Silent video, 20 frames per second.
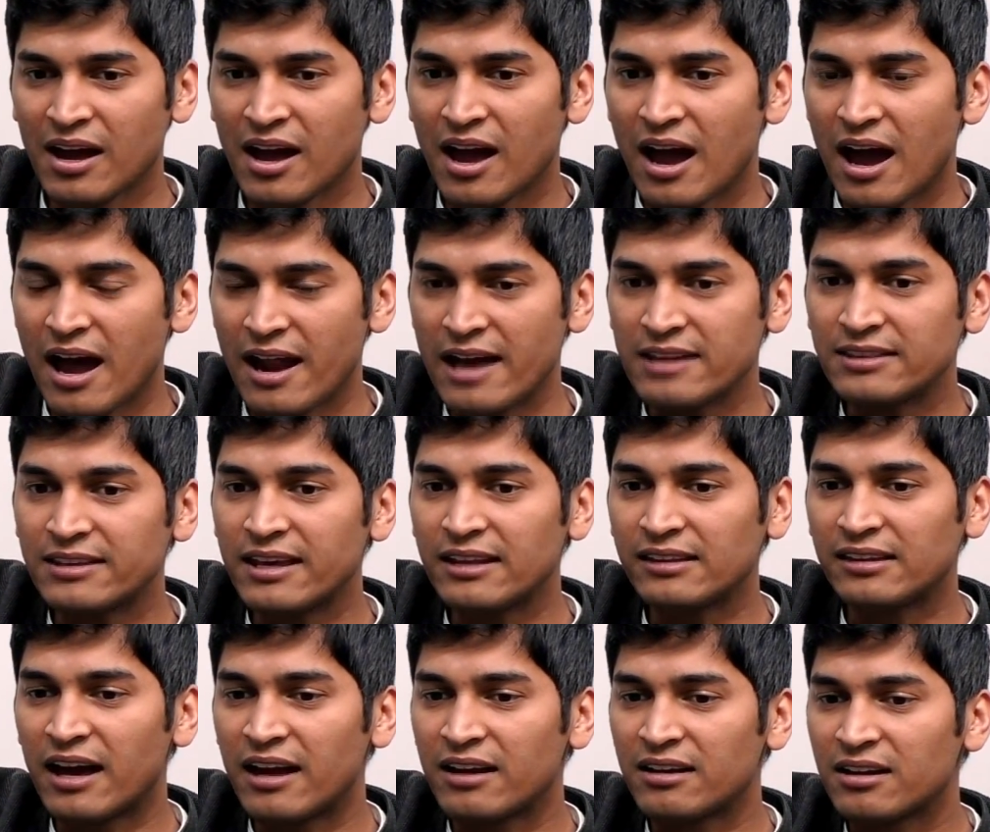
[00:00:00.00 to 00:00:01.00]
And I think
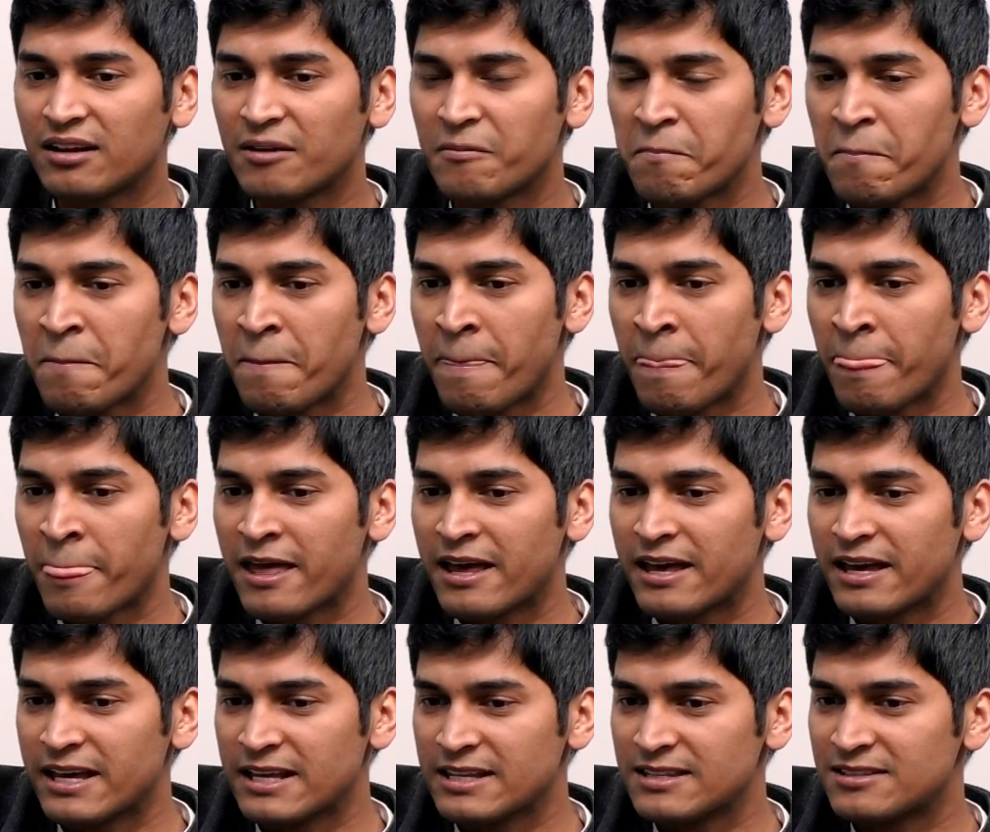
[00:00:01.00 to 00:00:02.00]
that
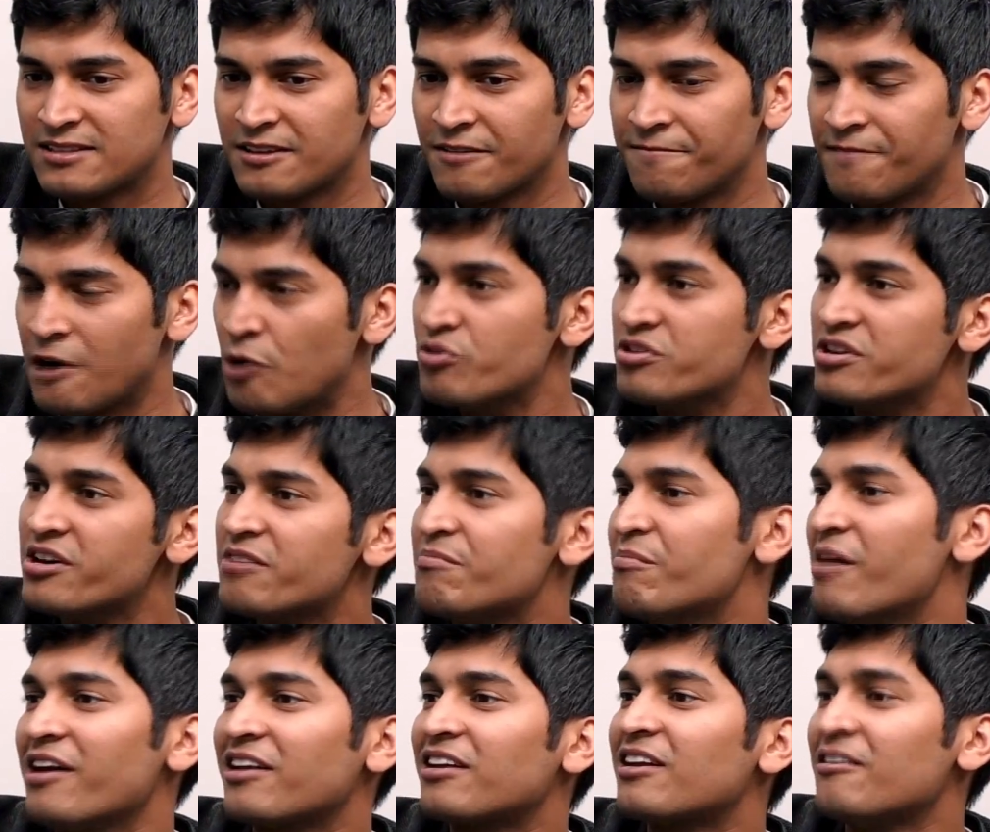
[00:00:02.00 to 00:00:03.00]
is the founder
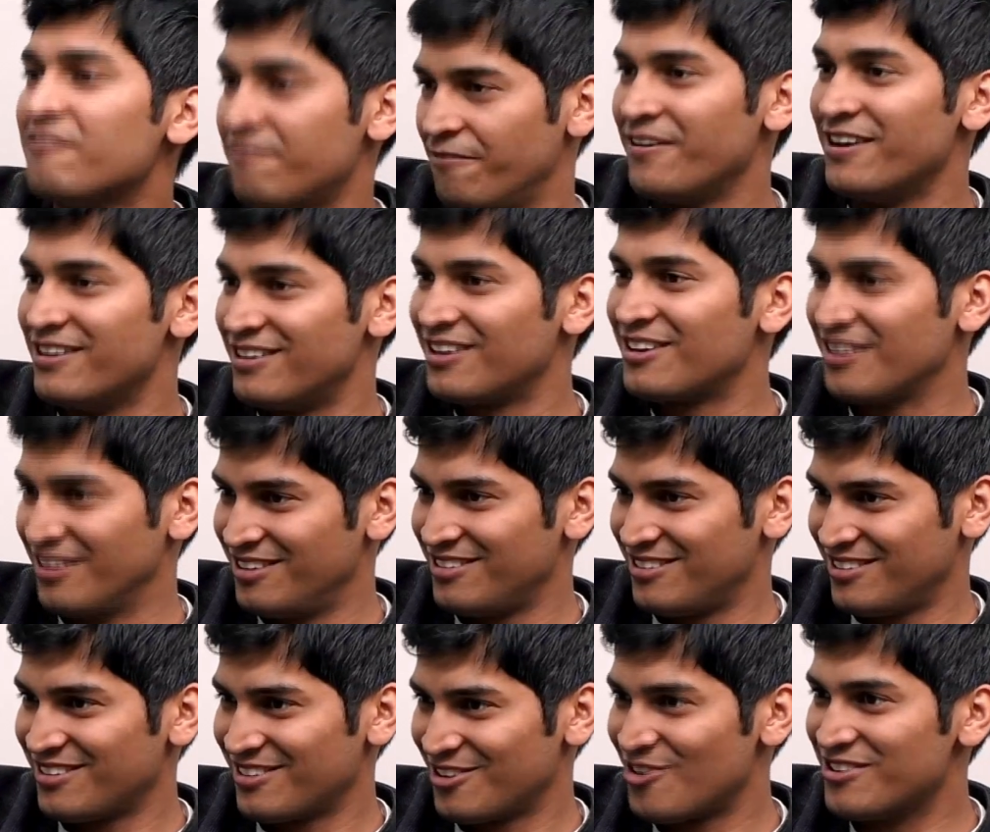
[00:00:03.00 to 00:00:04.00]
market fit
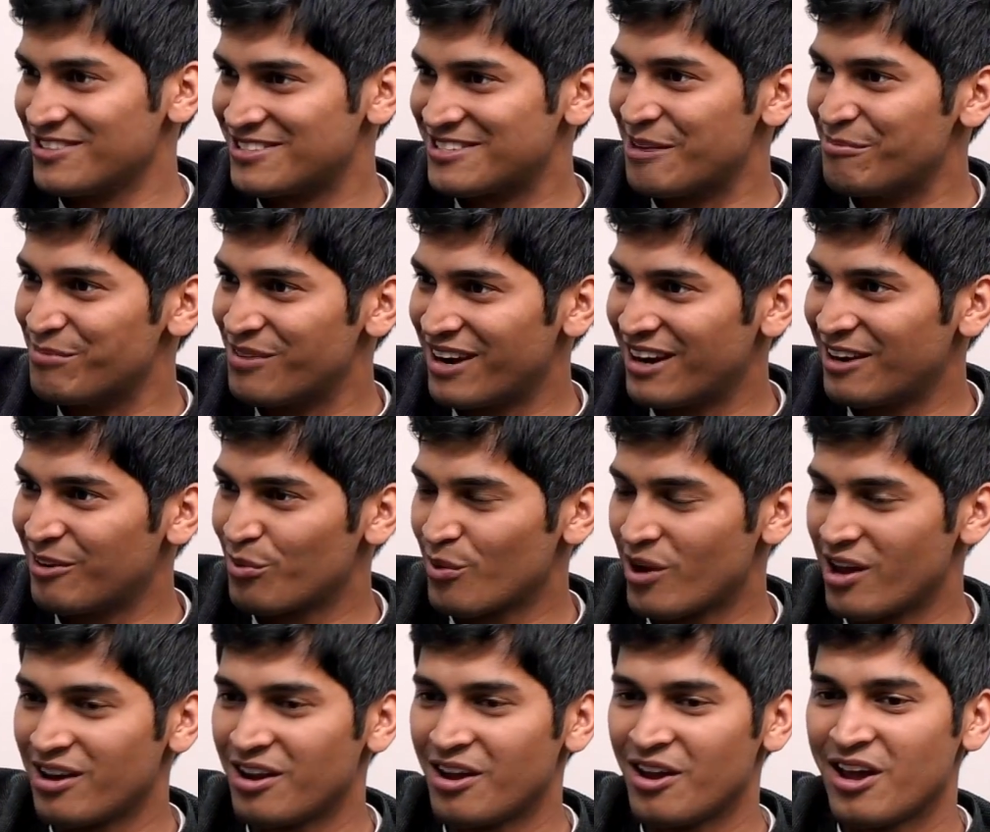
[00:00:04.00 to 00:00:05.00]
concept, right?
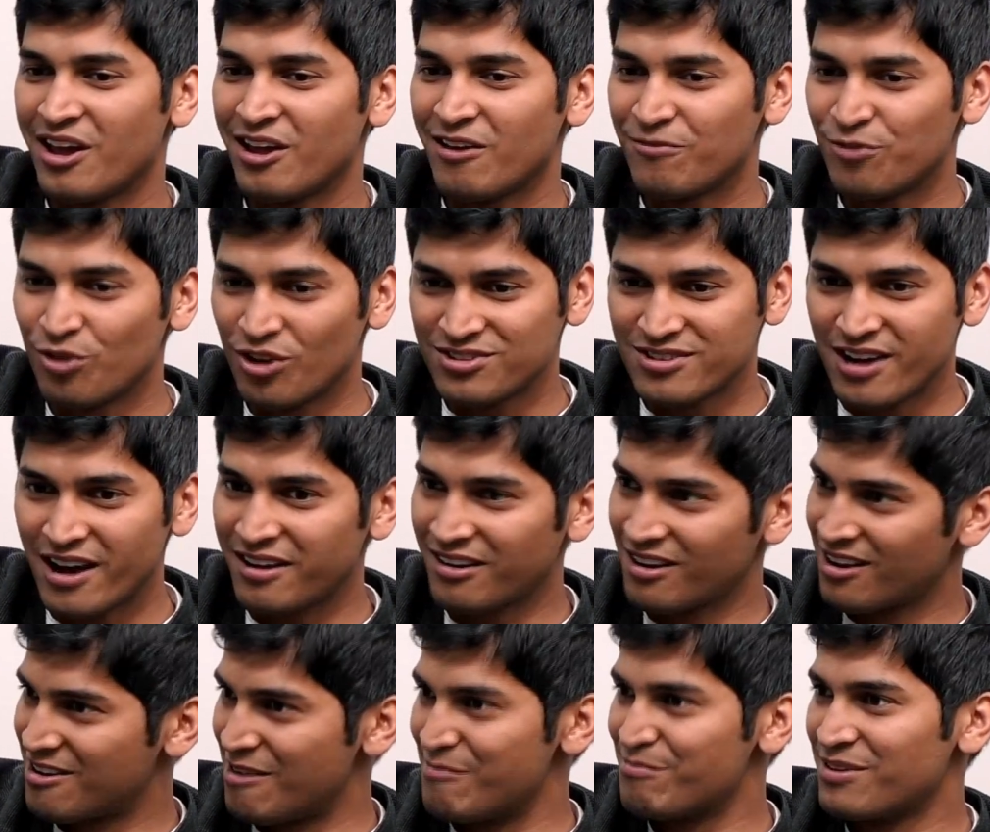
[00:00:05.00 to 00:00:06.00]
Where if you're starting a
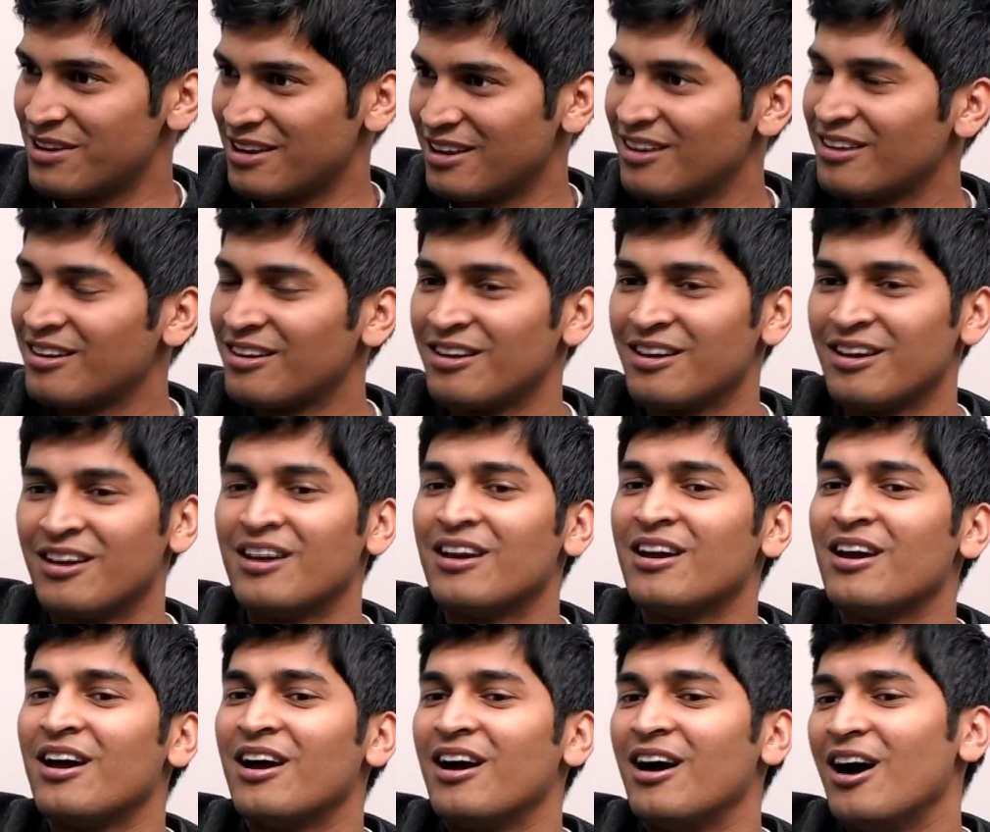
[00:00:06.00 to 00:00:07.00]
company,
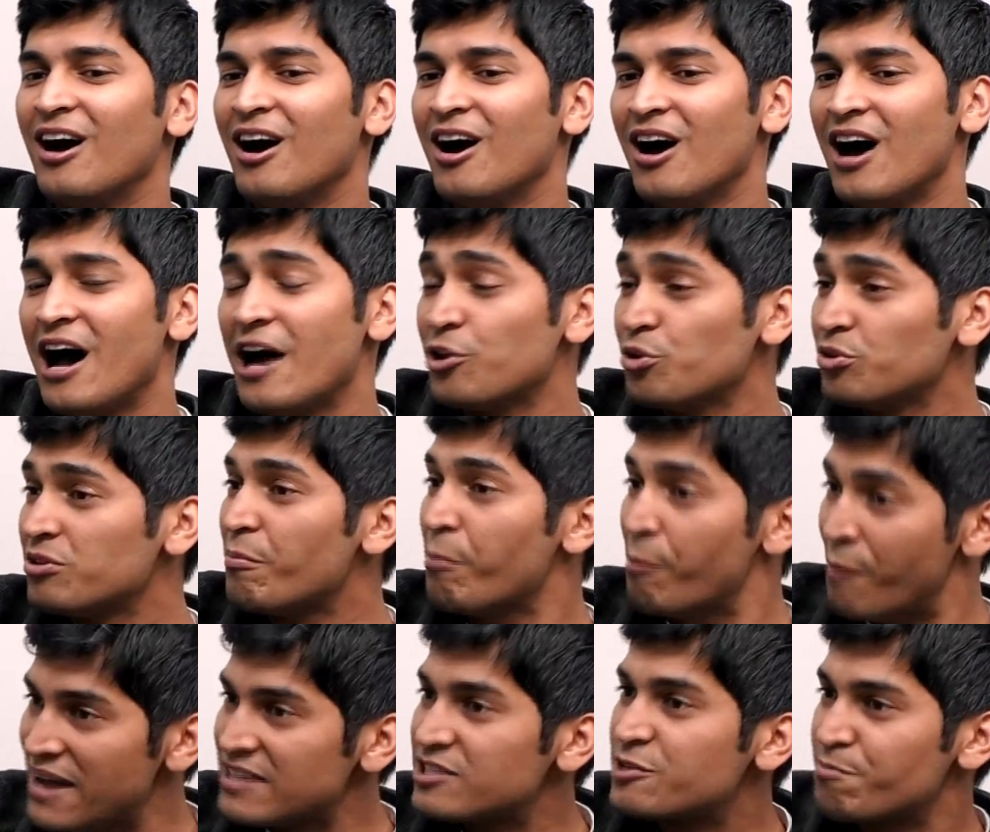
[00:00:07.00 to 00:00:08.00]
are you the
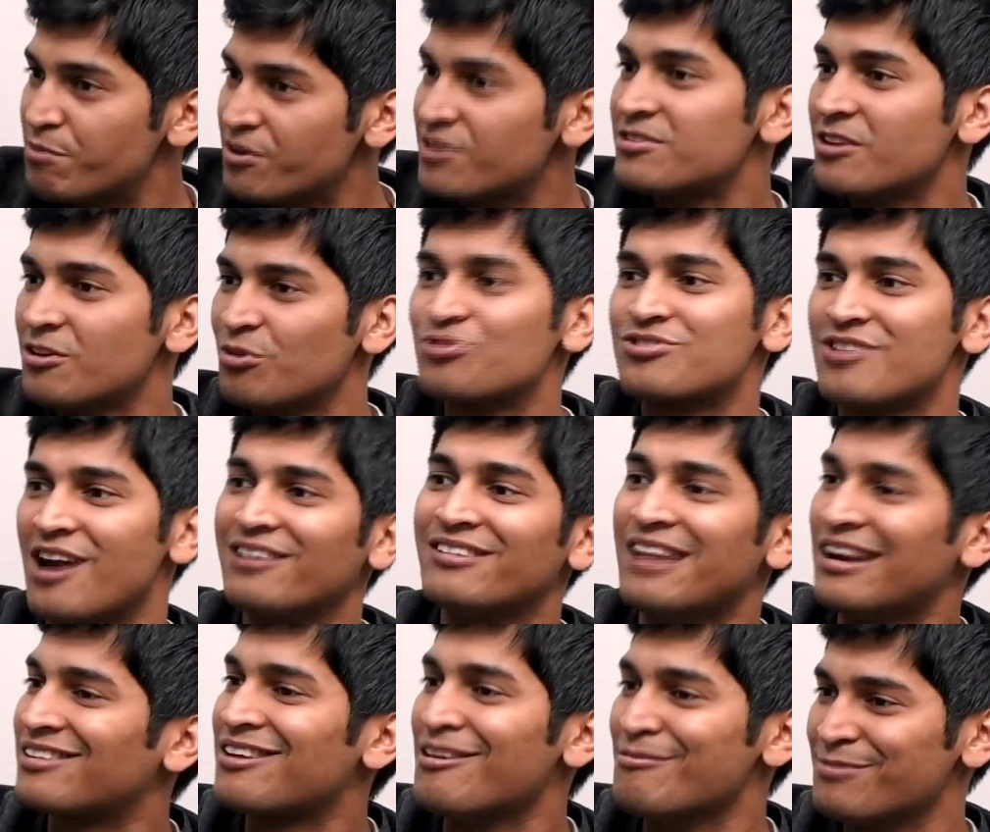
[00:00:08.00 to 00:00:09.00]
best person to start
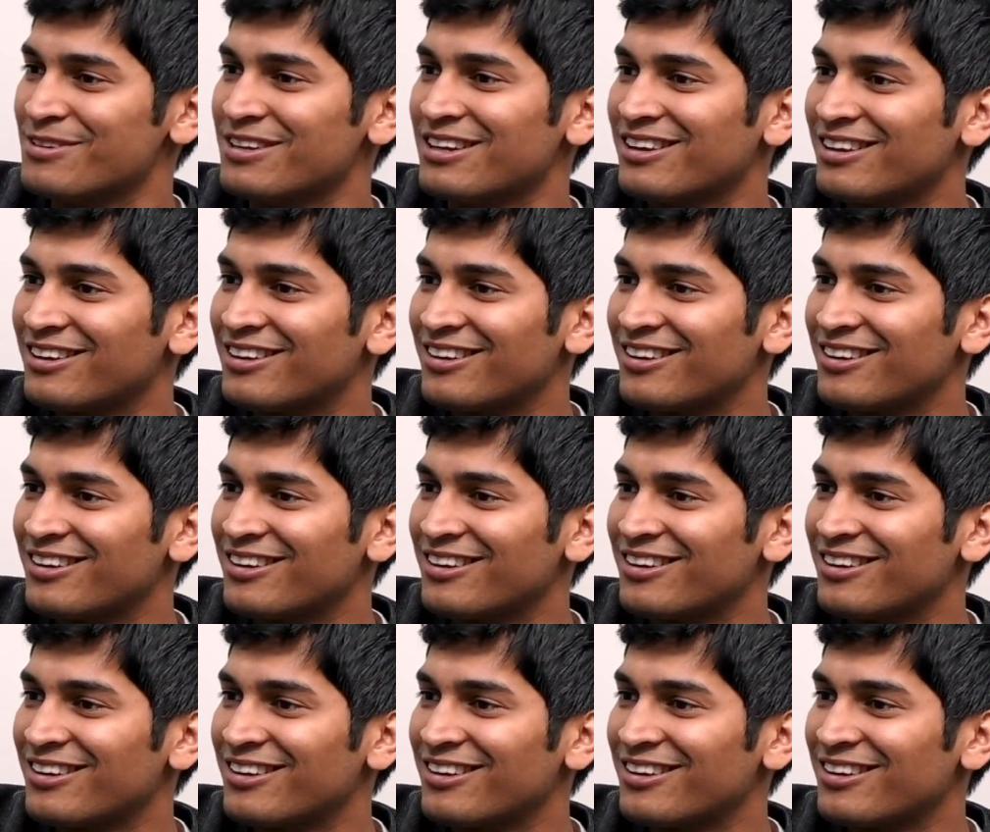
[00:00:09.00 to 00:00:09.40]
that company?